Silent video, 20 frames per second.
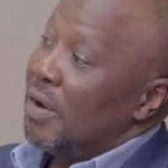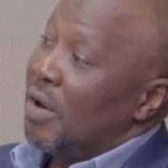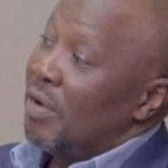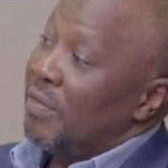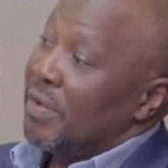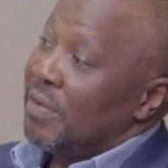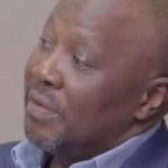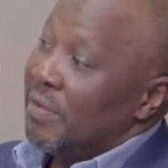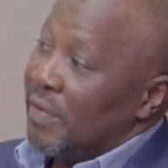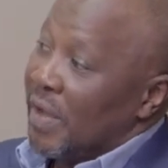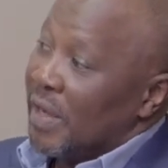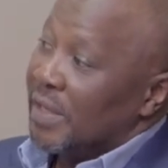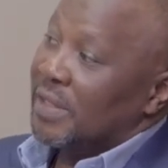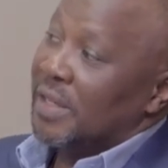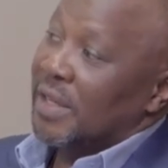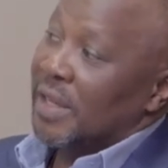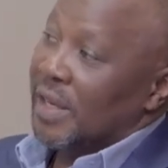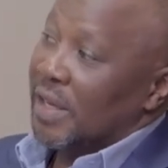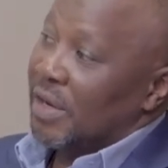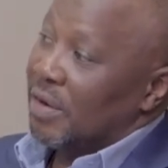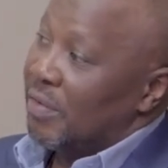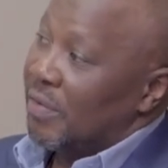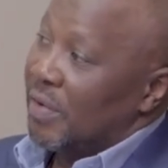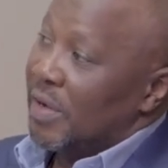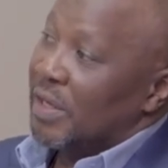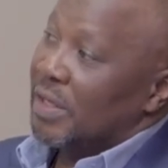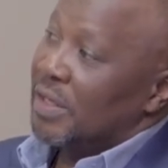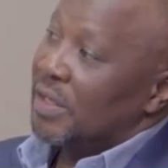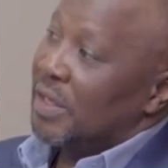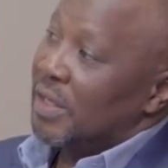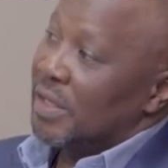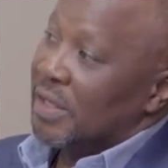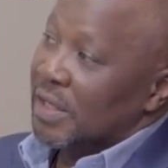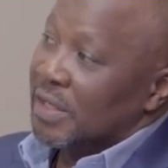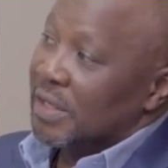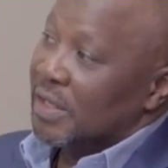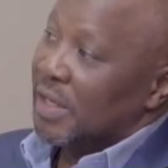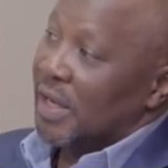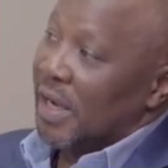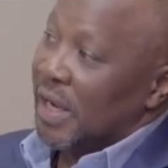of investing in innovation and
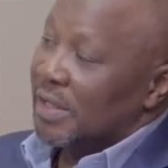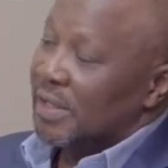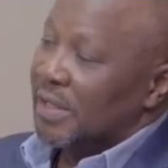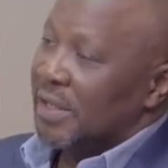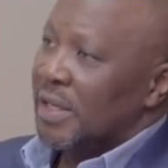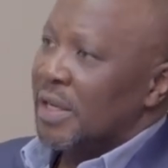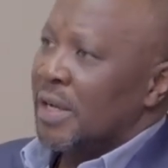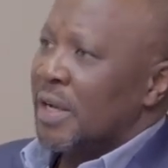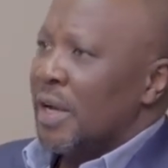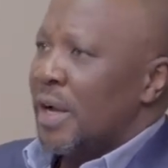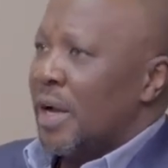digitizing,